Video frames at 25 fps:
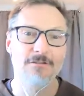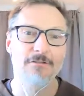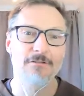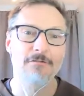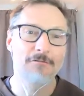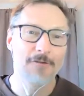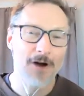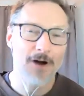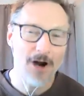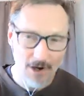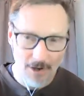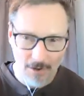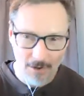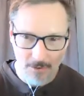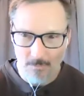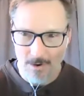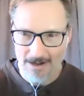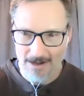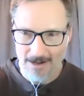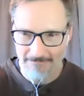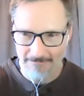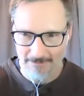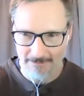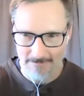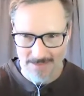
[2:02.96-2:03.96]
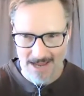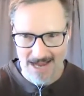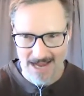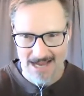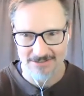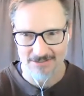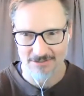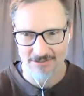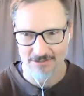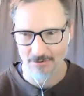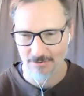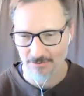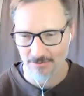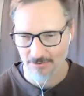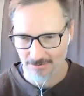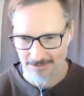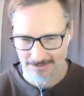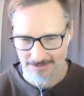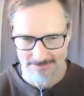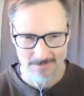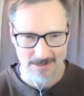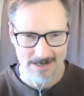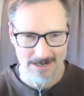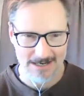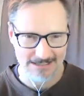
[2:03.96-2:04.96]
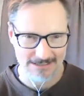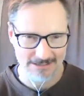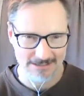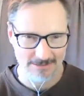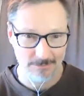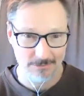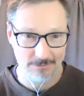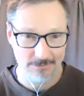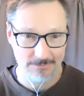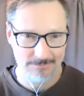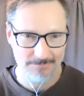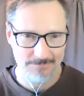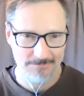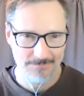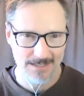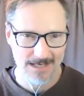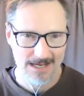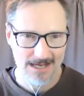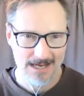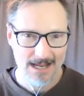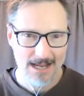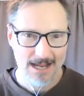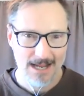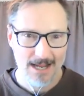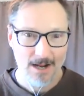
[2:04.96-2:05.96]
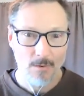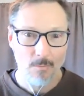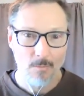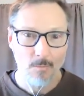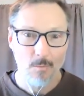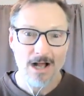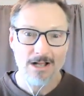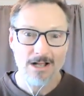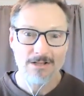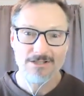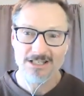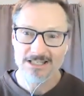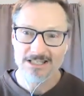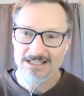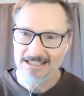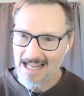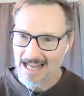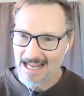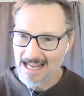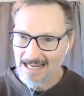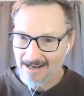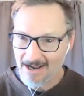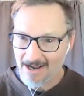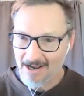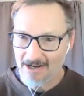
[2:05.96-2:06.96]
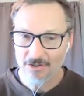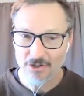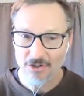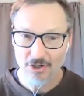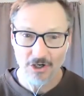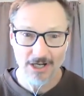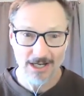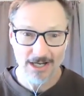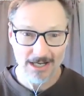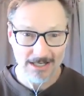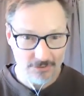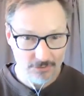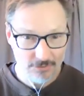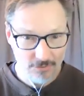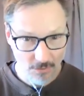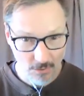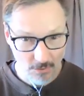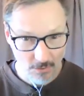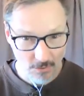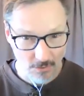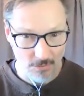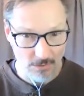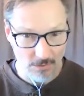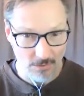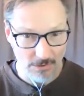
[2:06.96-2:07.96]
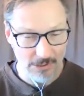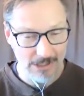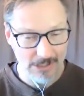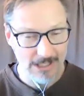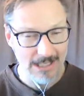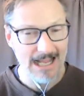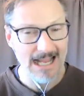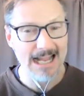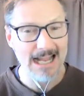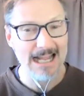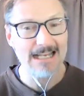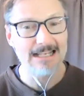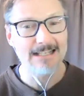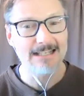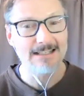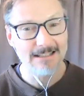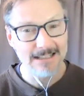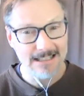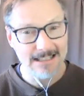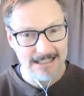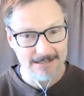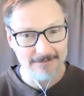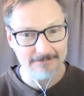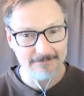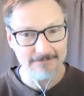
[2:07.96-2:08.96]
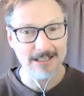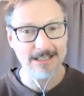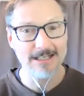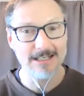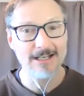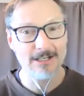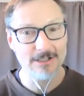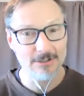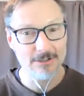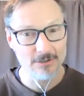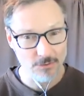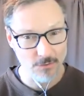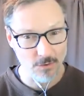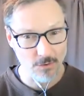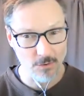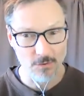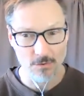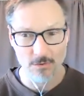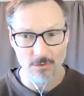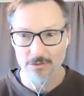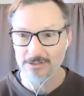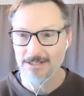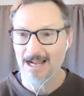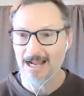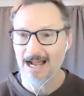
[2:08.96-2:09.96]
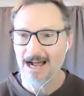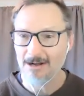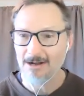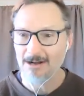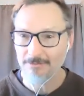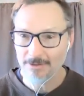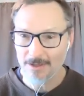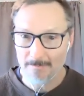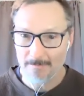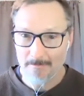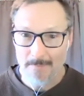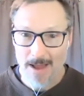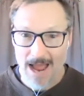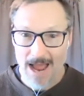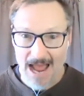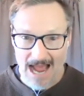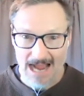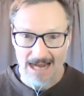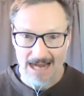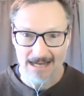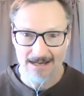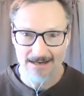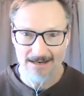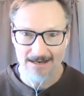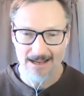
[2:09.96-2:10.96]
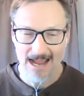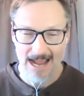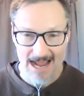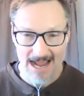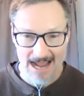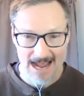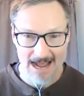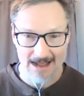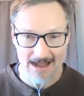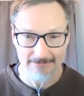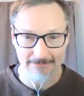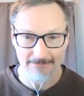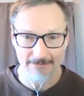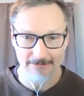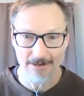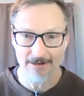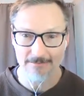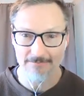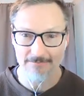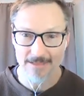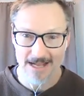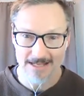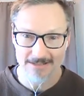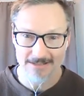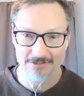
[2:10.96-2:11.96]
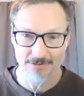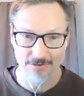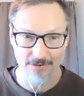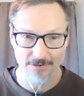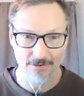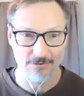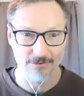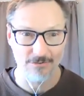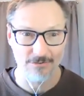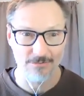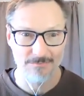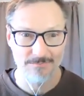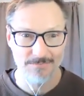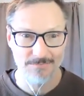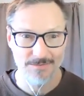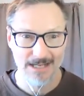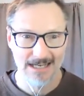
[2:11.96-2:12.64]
far away from that circle as possible while staying under control and leaving controlled out the back half of that circle.